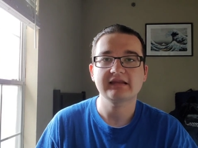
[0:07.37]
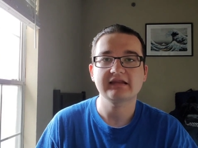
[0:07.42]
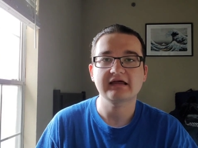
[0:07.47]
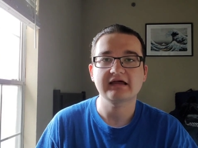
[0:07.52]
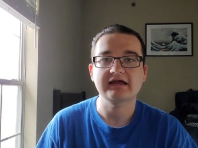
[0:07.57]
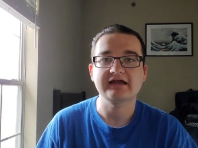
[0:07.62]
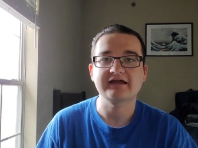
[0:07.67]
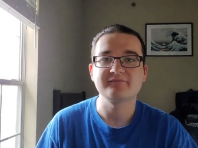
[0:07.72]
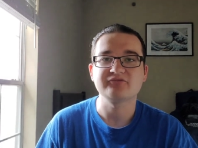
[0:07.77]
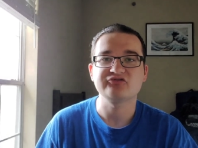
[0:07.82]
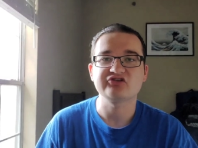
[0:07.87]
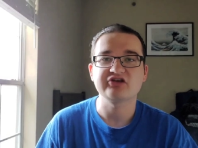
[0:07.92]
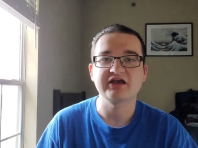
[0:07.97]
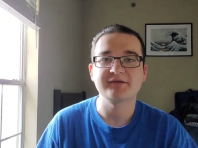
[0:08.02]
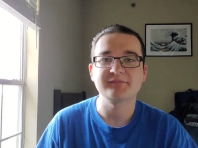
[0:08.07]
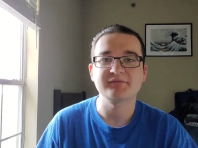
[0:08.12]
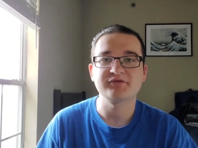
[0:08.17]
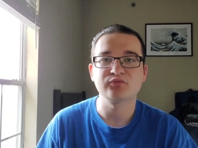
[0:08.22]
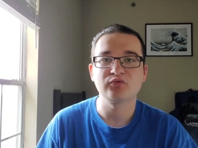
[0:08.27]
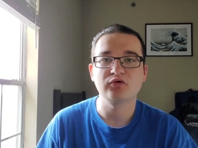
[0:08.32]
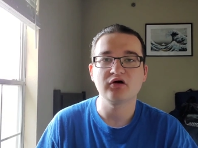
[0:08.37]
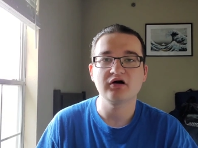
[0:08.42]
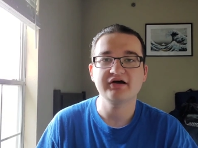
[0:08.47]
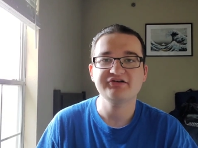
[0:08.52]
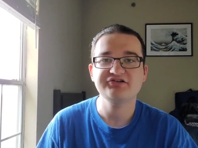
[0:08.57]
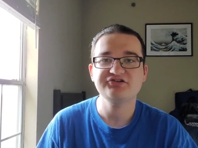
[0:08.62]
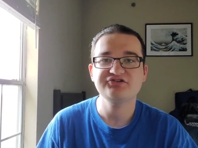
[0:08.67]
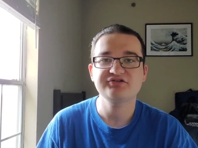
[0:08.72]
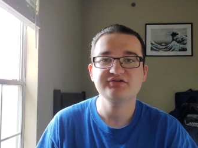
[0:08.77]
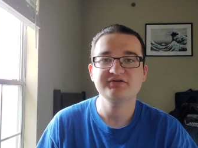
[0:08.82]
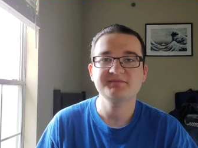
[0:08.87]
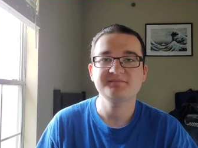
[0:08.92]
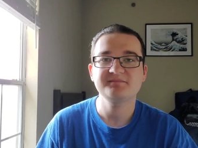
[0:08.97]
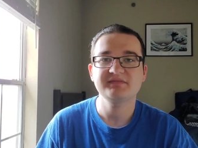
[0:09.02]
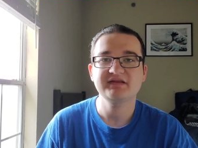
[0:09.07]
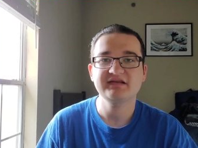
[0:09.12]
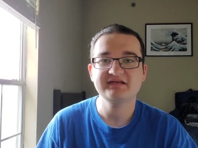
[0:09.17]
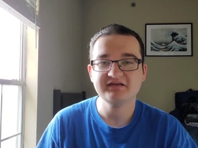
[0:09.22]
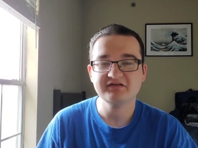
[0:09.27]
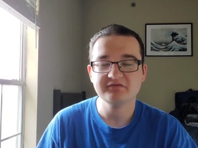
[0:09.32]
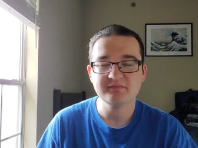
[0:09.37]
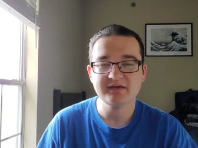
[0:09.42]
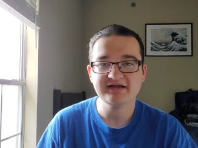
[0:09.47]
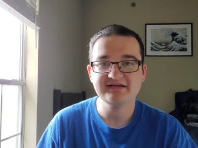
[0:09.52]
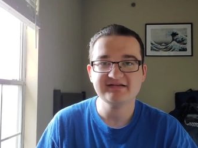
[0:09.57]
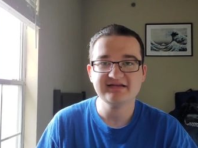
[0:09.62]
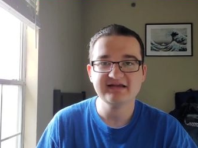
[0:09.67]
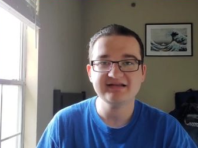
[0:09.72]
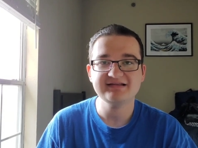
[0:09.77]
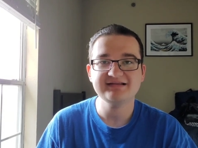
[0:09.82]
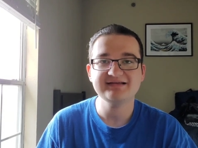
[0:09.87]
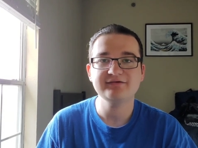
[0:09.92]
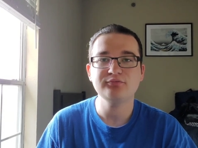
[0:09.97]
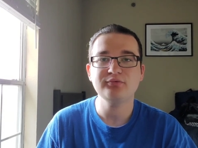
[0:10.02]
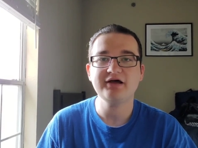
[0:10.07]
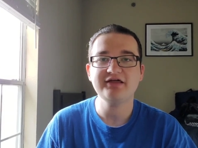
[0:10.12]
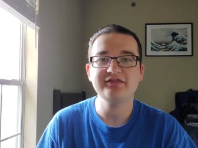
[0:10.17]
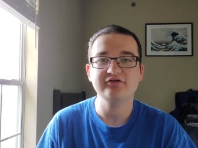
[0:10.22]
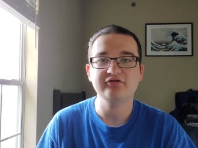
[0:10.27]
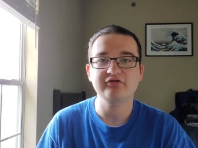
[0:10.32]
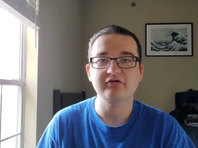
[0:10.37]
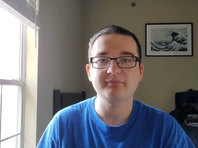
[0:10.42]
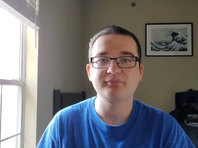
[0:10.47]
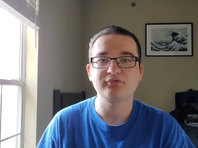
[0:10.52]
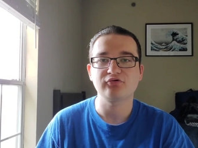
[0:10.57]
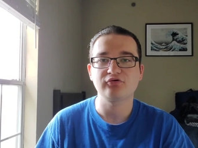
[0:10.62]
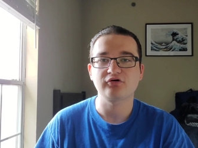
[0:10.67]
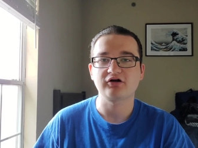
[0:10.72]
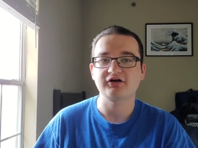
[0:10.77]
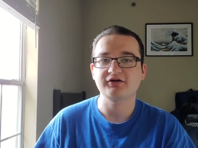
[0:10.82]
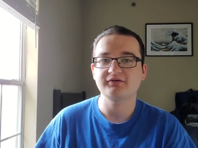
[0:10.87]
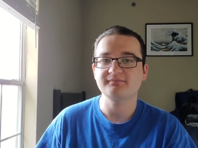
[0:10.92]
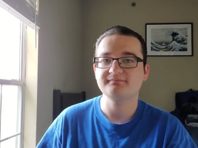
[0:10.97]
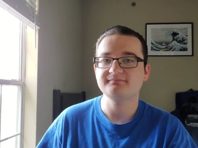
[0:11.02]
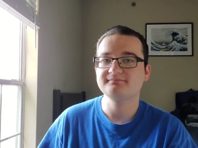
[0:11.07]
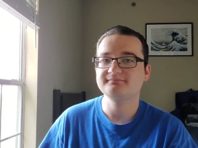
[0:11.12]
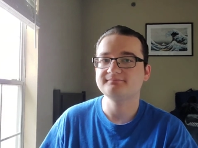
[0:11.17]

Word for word: I am James Wash. This is my daily weather report.